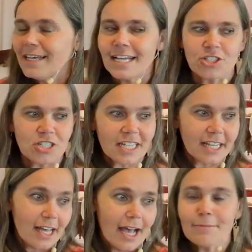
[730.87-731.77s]
And she's
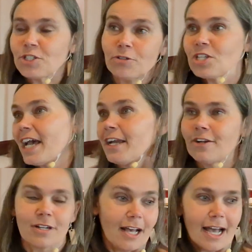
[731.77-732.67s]
like, I'm so
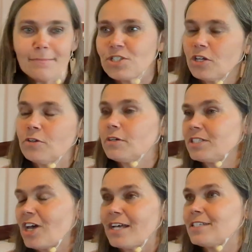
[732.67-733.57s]
tired, I'm so
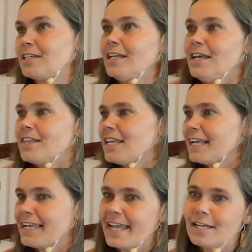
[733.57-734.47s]
exhausted that
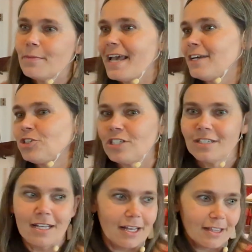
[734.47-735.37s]
I can't
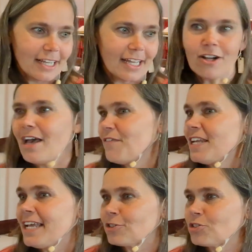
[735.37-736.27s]
imagine, I don't have
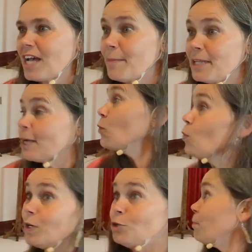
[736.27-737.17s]
any extra time. I'm like,
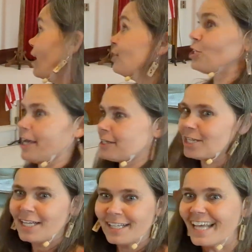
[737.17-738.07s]
ooh, a new project.